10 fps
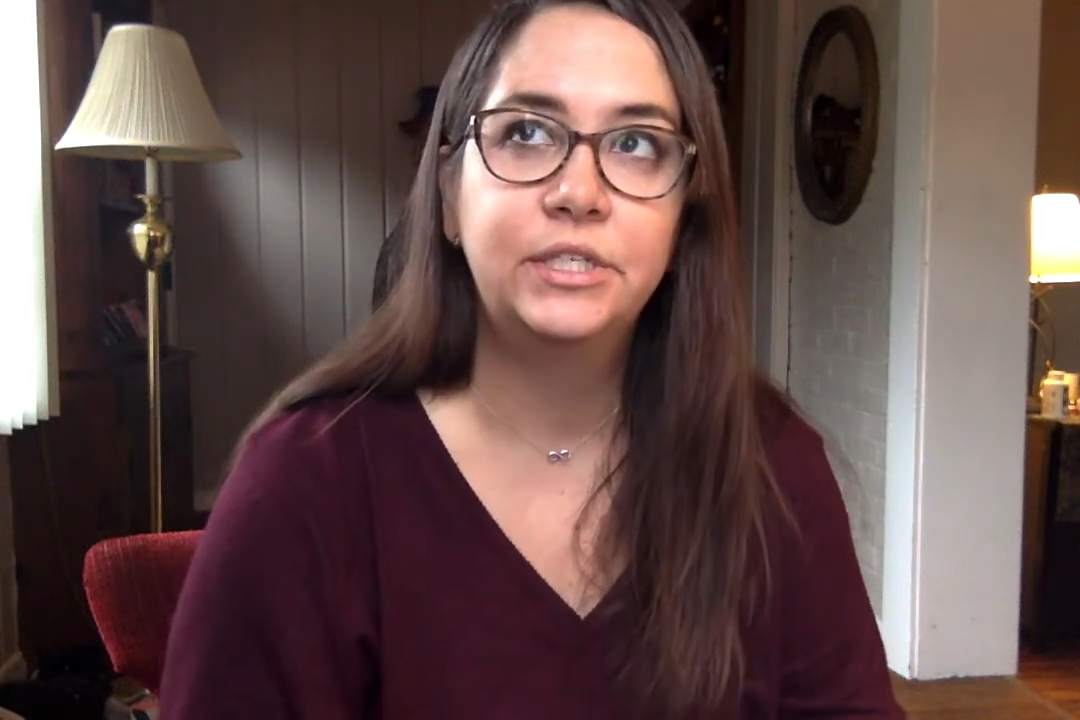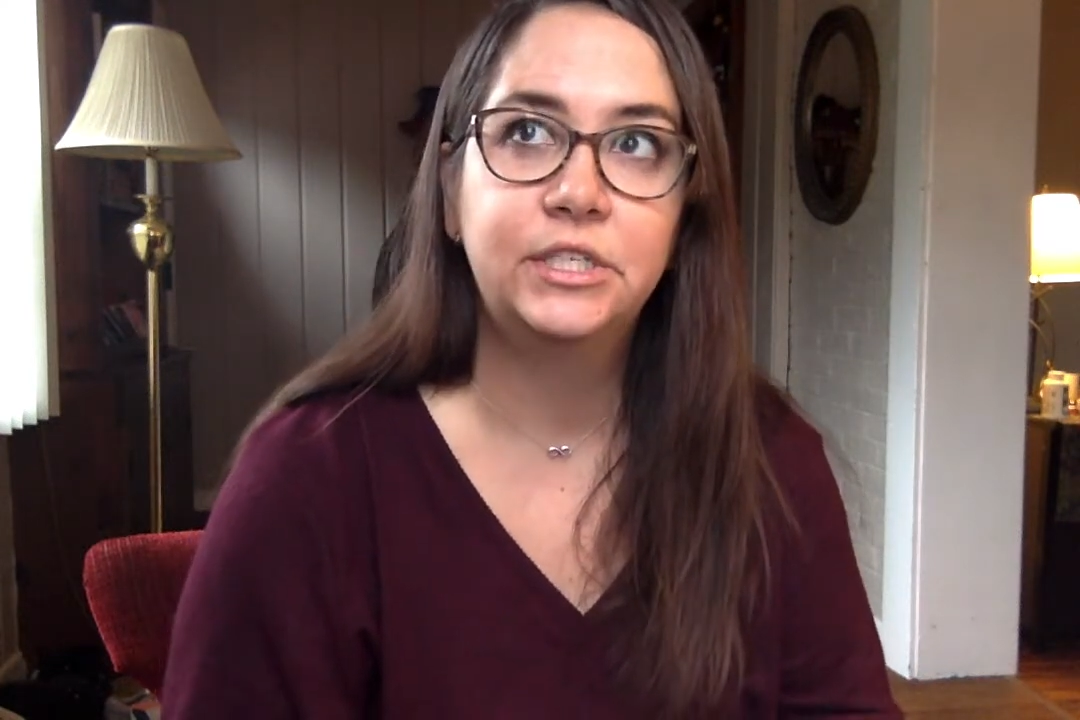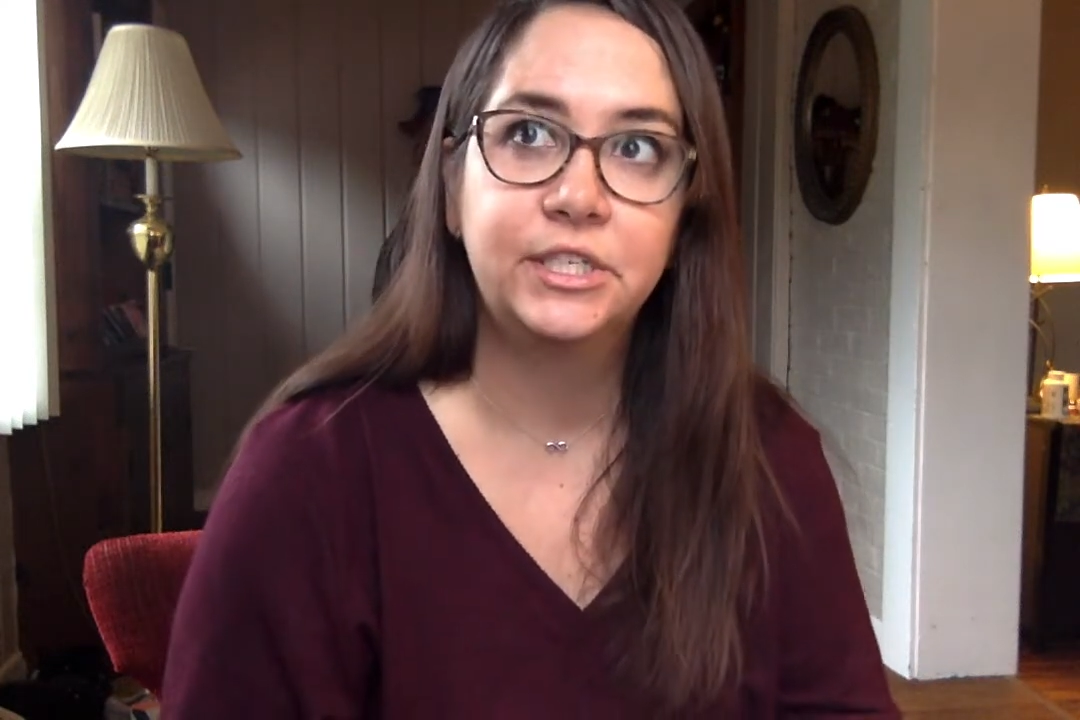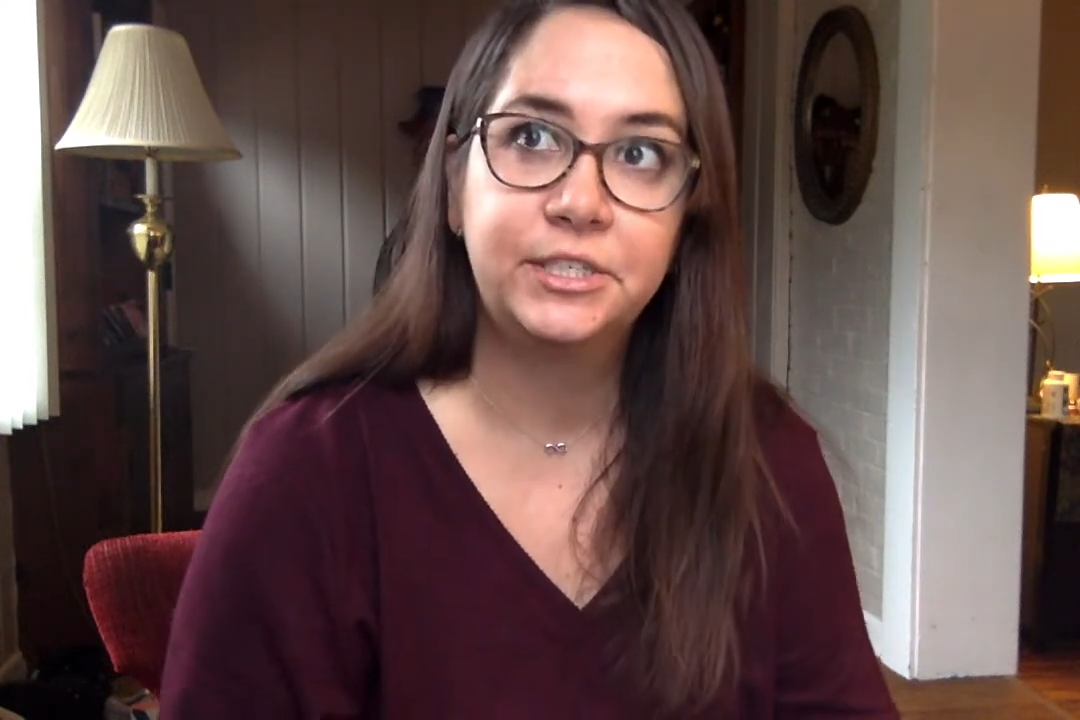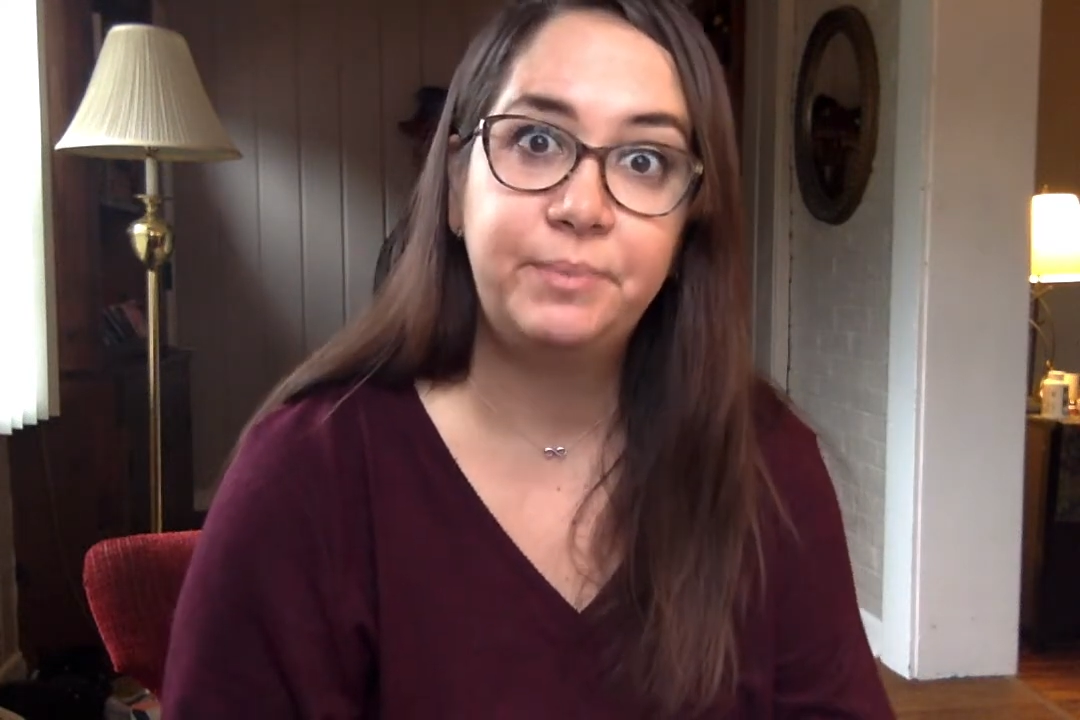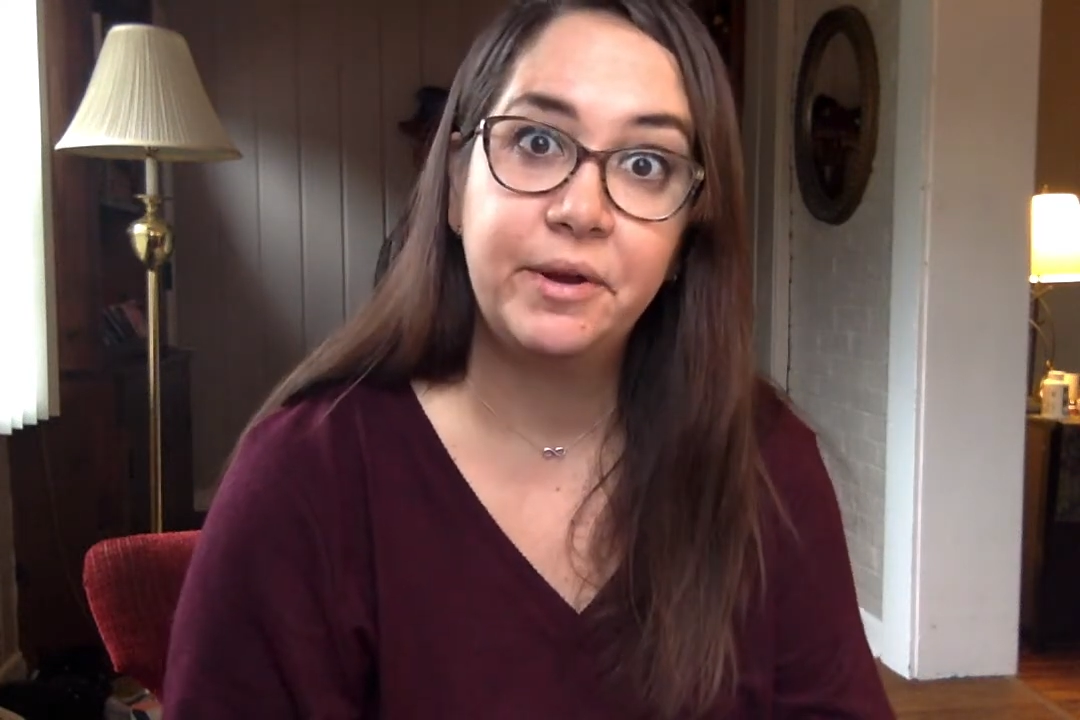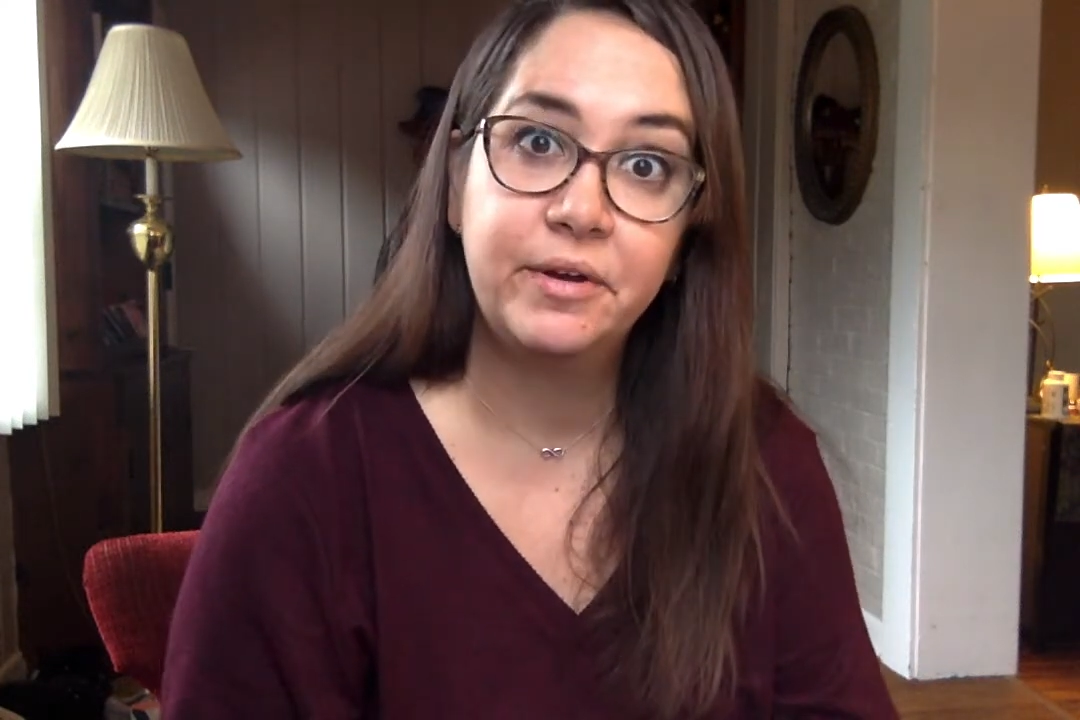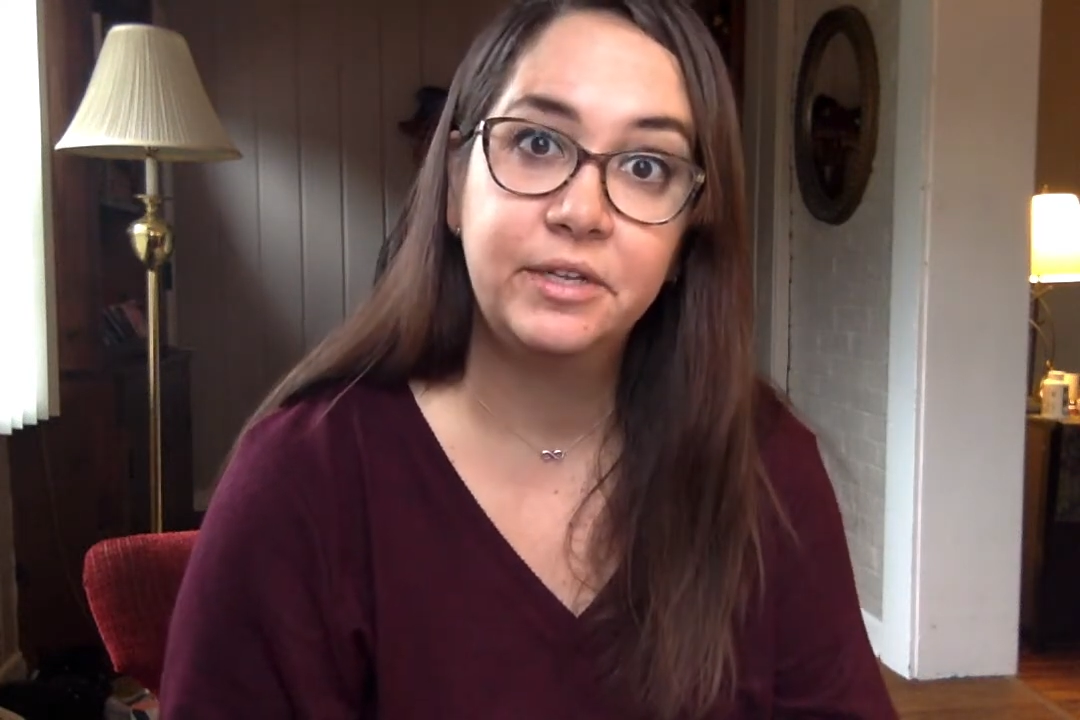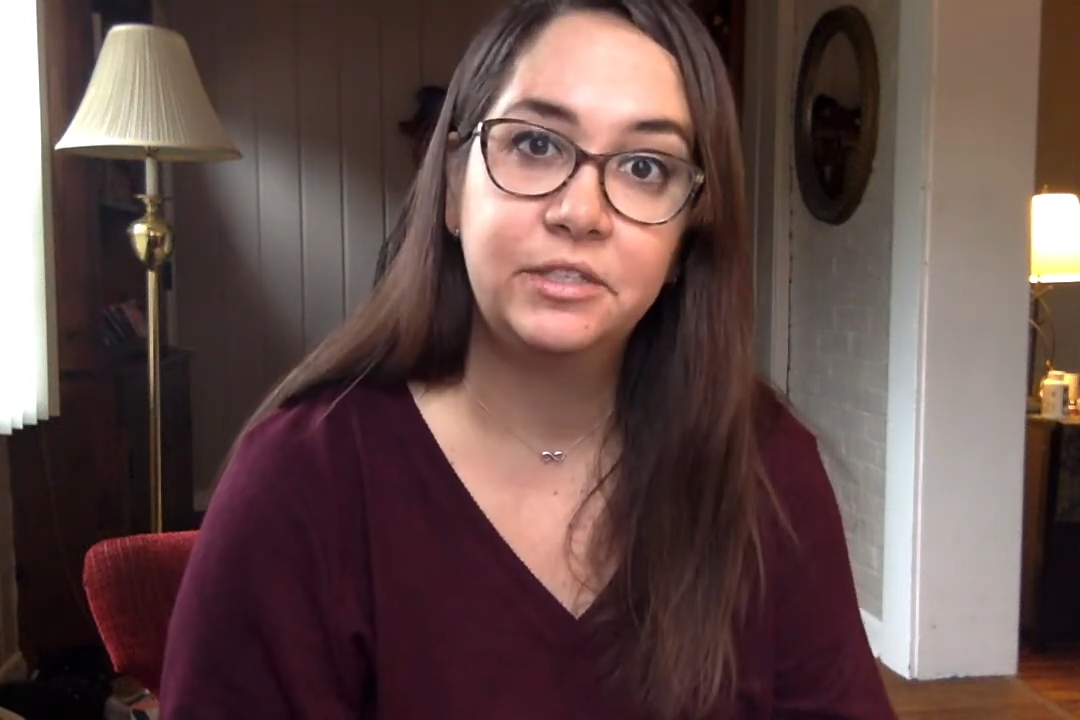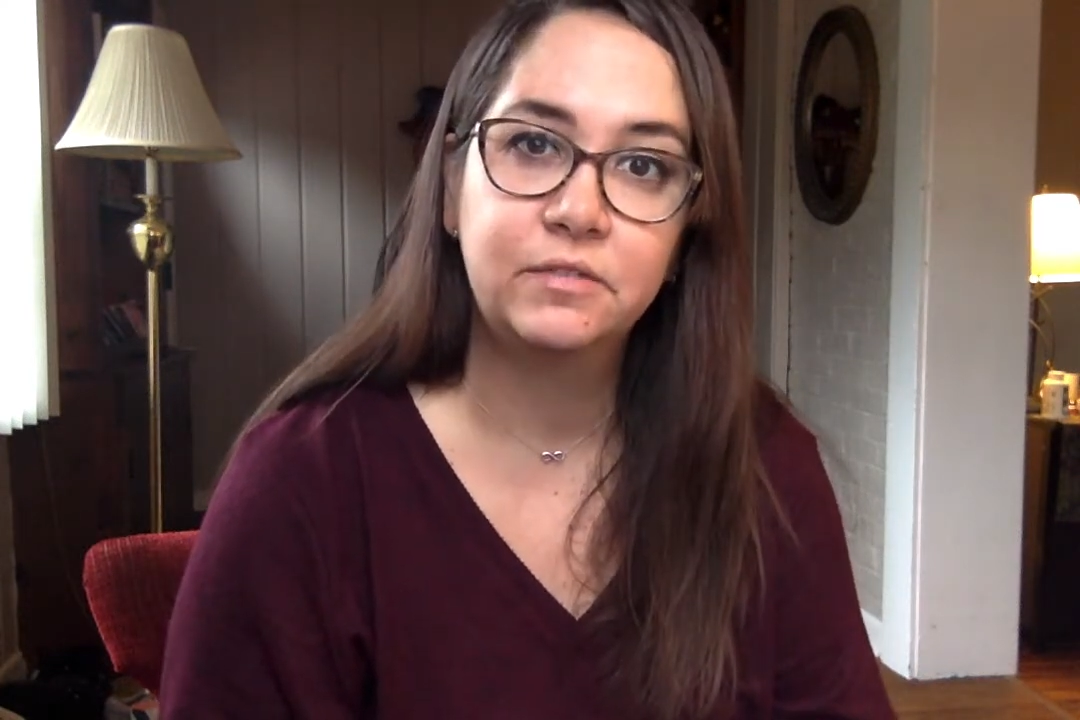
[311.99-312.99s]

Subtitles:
an experience